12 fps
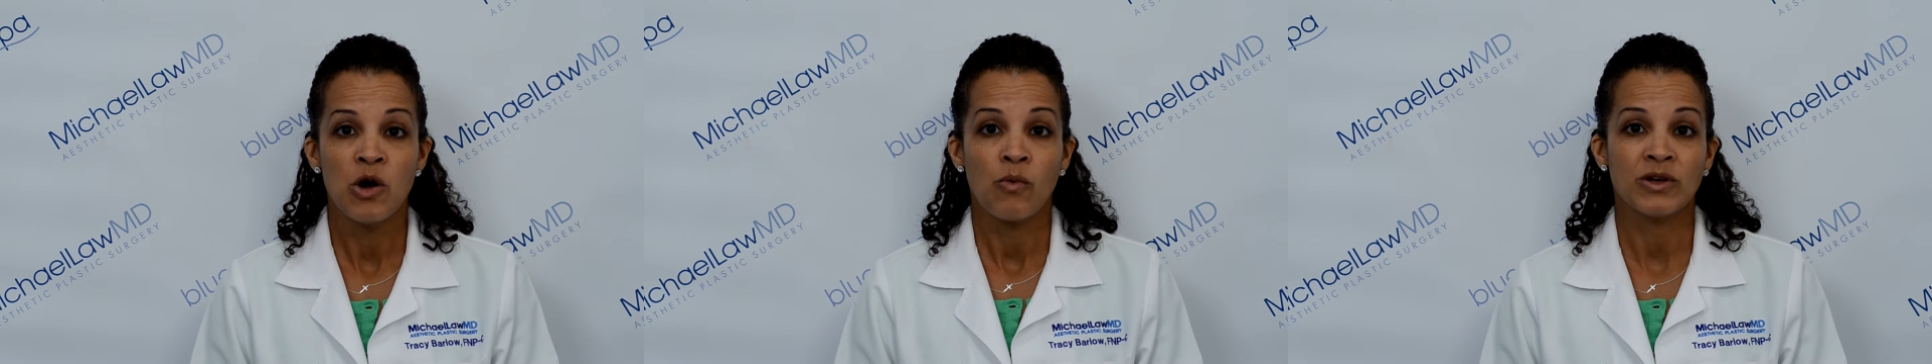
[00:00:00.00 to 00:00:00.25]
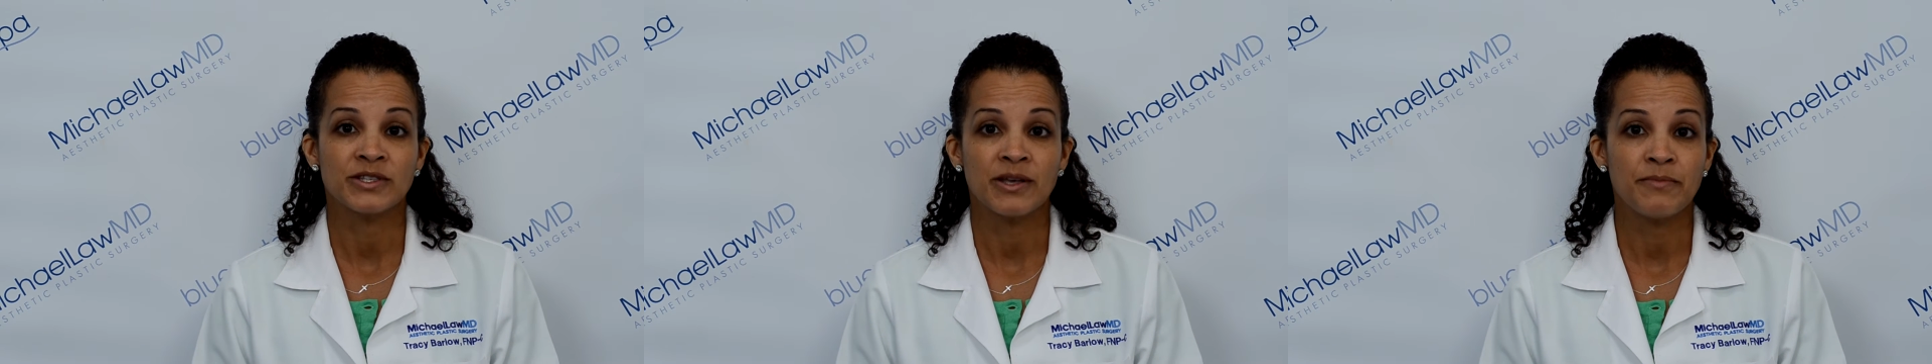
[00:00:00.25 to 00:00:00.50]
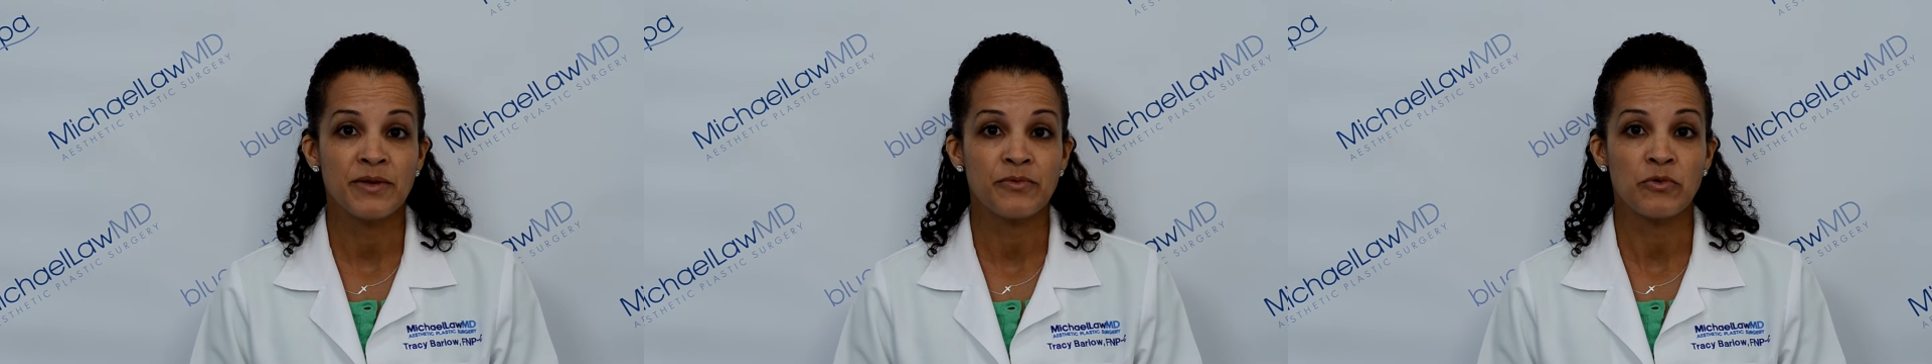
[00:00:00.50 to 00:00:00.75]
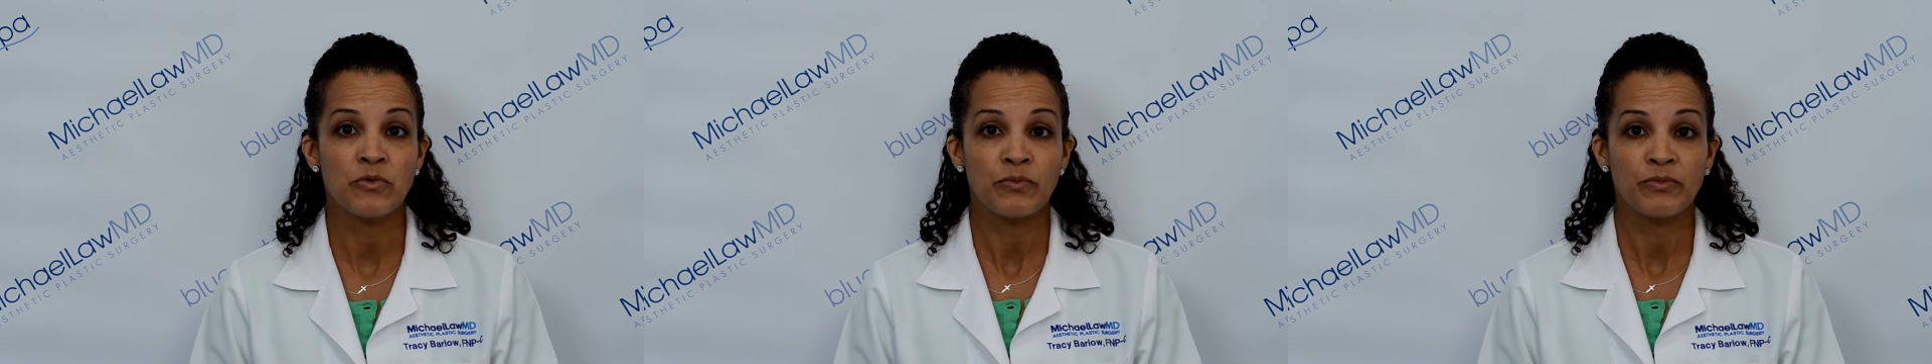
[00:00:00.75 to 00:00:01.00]
while some
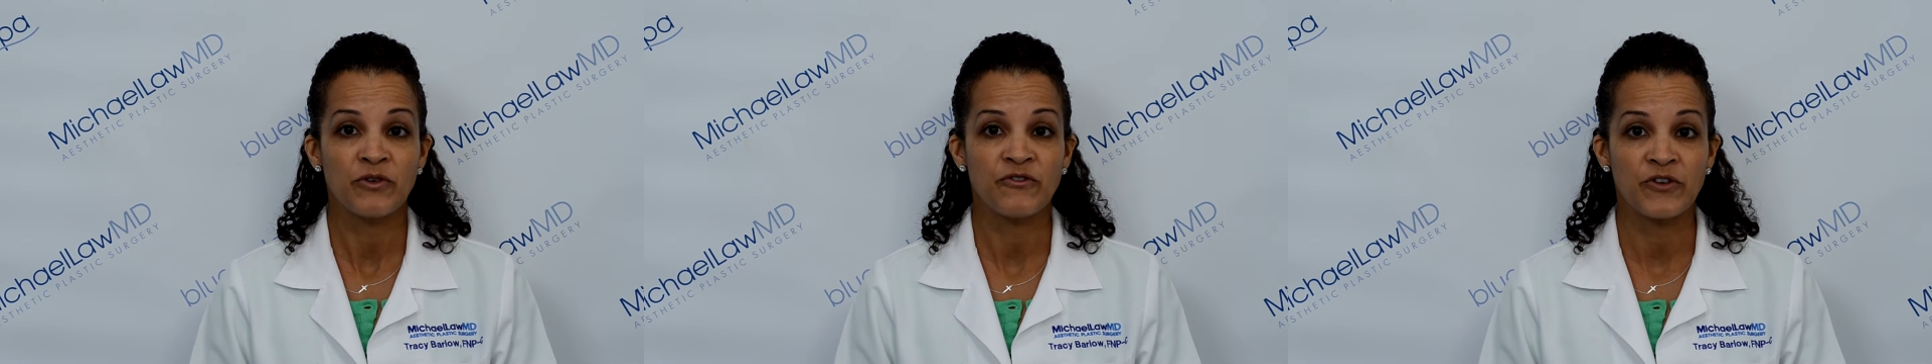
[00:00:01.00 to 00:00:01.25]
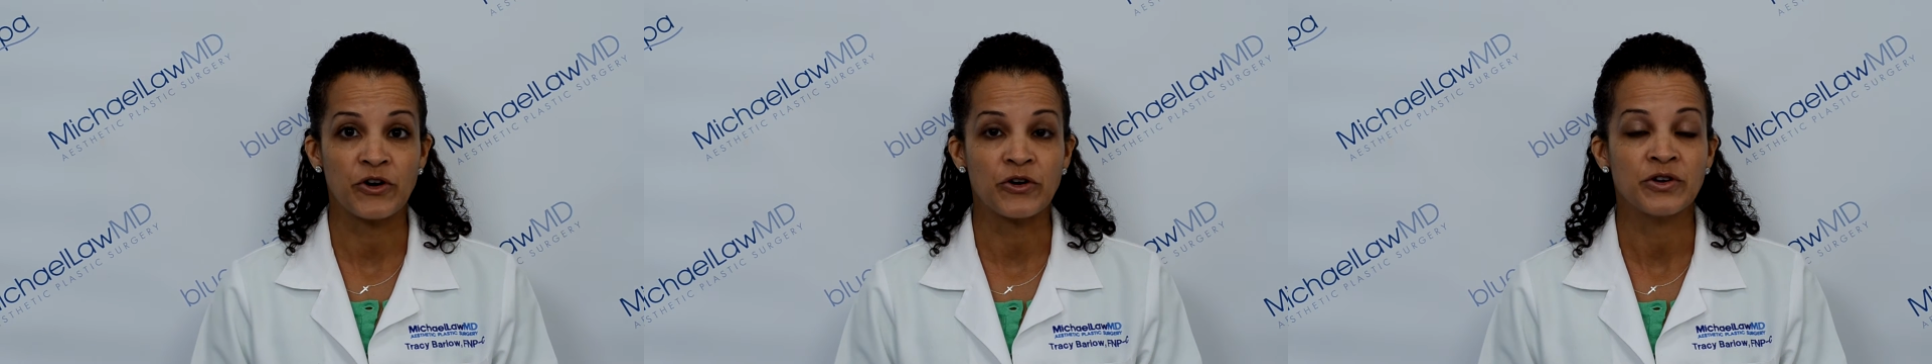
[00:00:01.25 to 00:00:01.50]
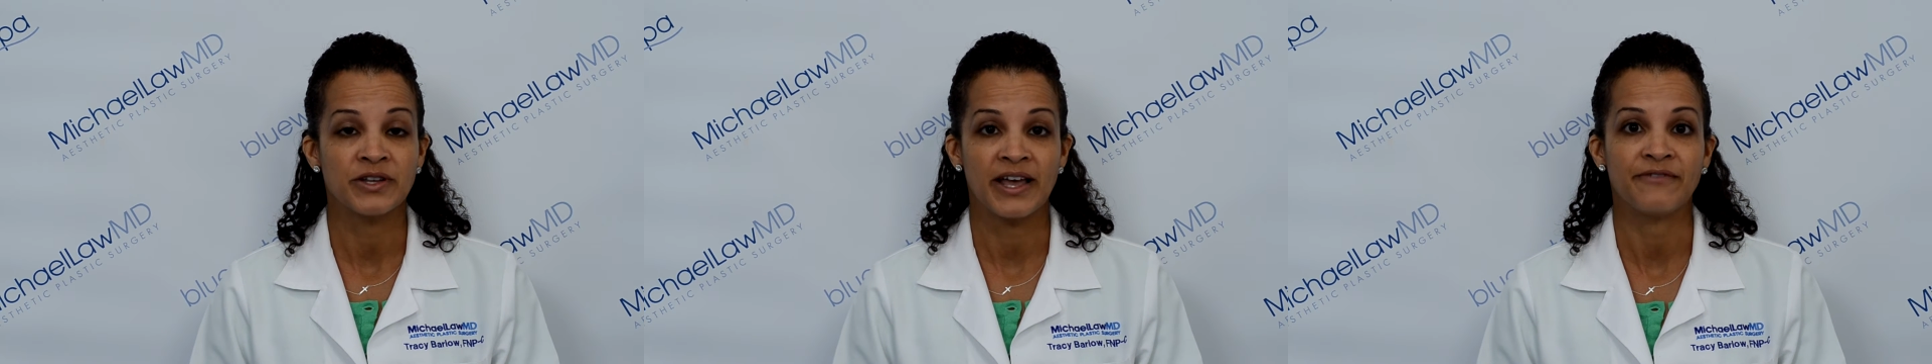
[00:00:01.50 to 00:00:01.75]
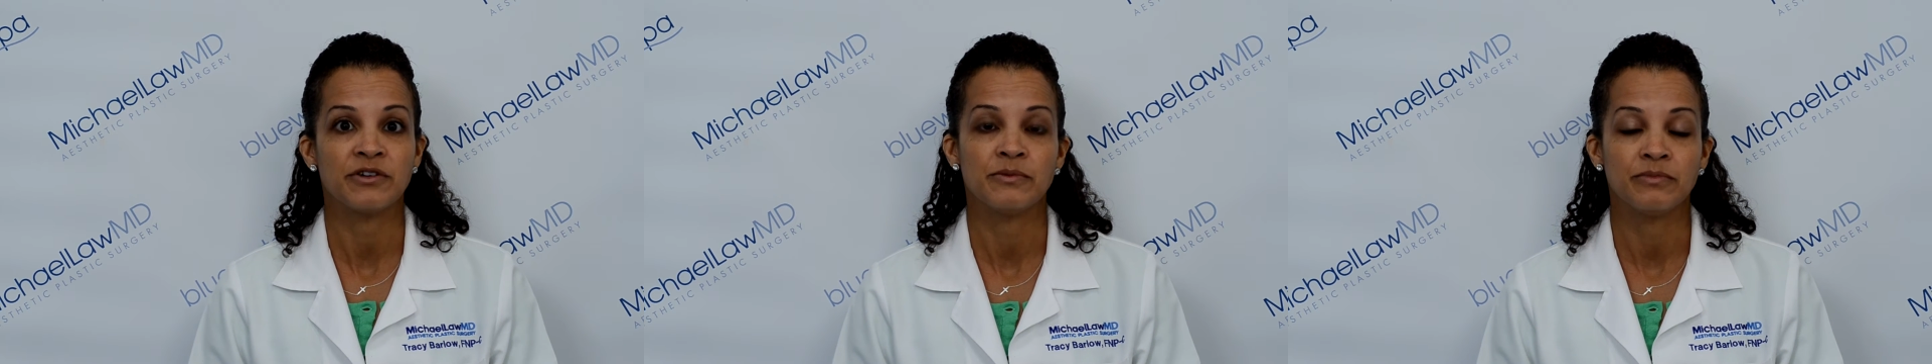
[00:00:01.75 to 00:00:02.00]
people prefer to
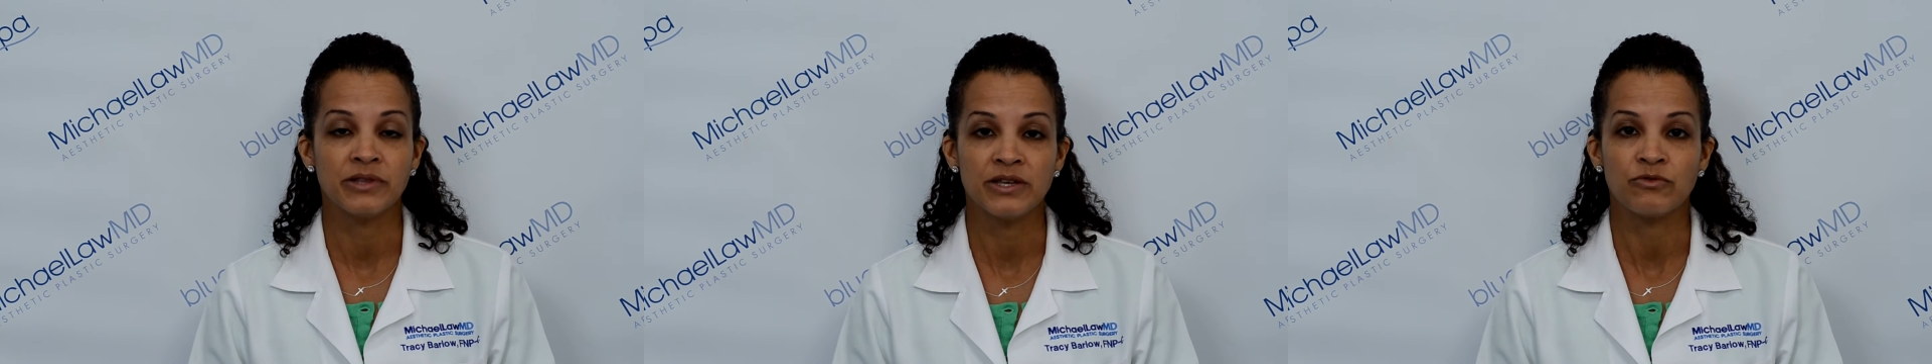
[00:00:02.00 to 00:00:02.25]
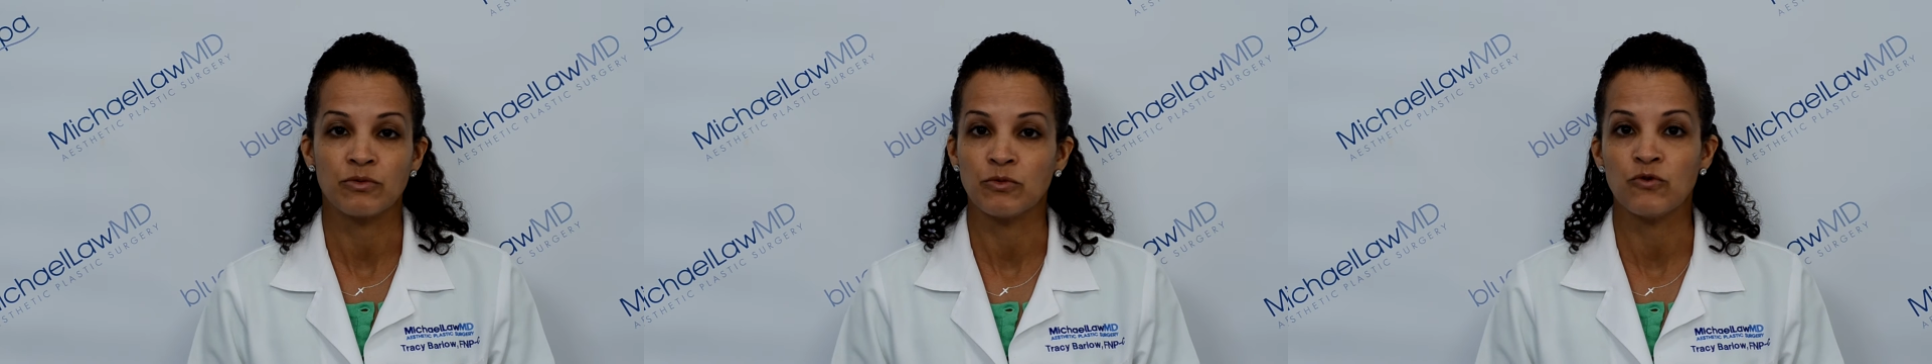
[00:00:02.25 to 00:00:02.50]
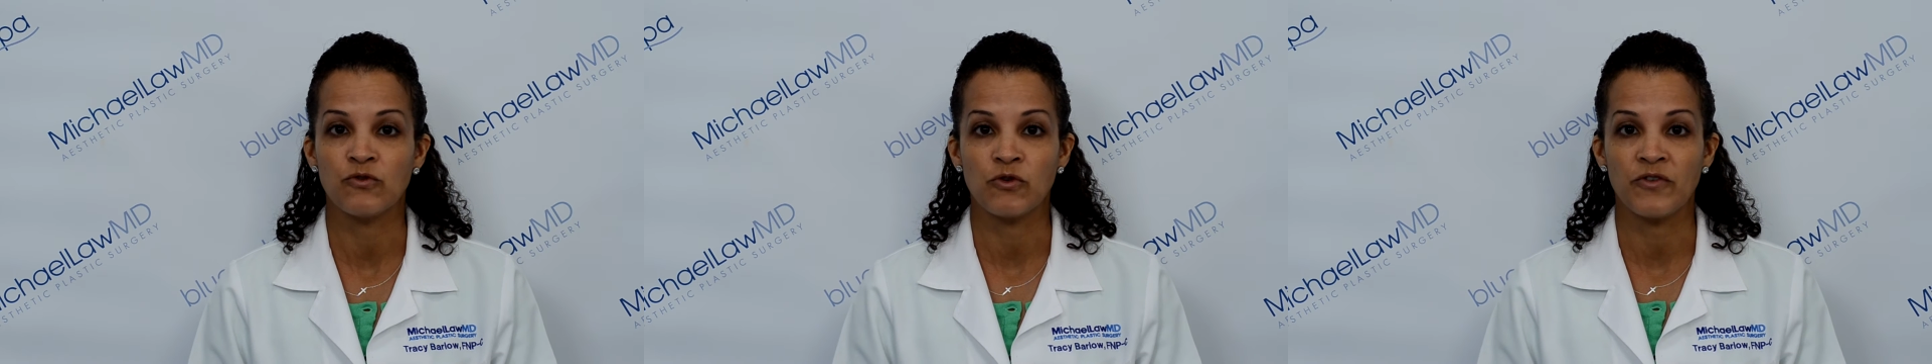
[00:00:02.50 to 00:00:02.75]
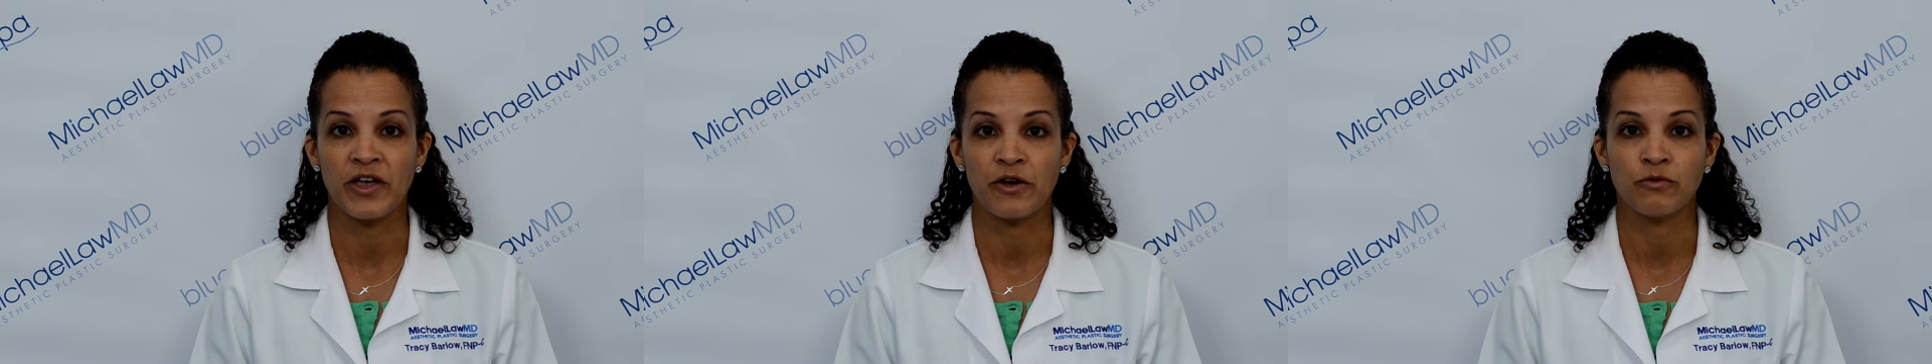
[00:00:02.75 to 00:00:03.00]
have complete removal of hair,